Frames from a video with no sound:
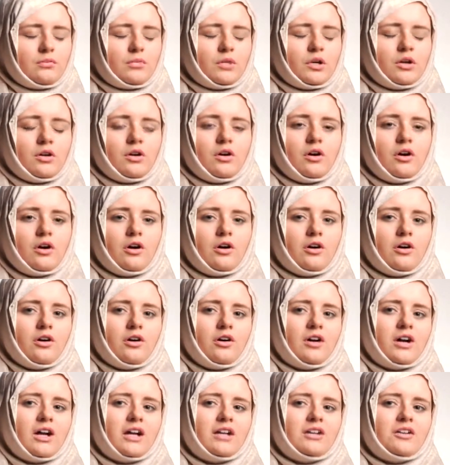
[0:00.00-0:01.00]
my
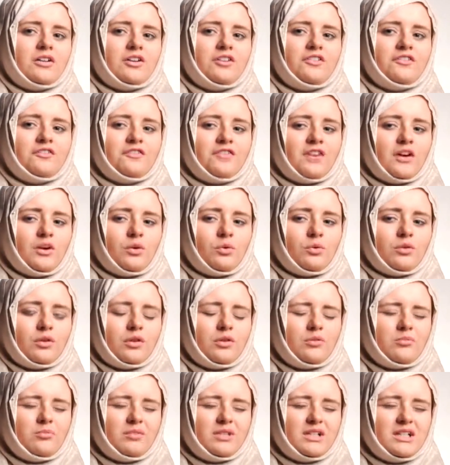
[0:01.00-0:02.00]
heart, and I felt
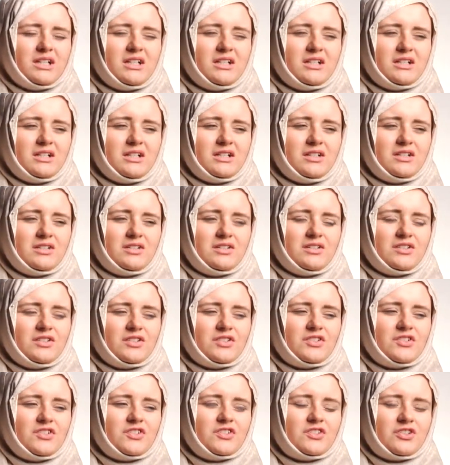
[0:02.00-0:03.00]
completely
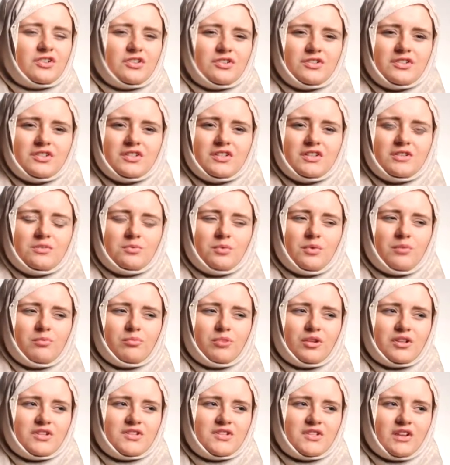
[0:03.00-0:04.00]
disgusted with
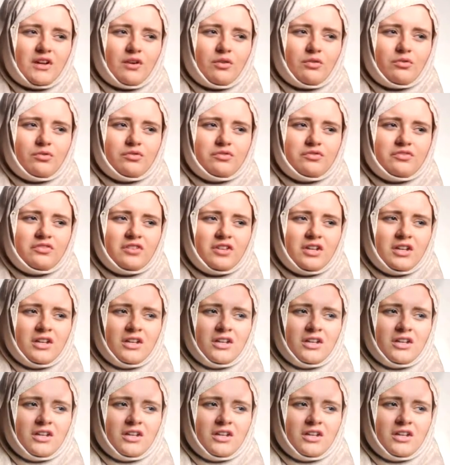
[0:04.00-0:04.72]
myself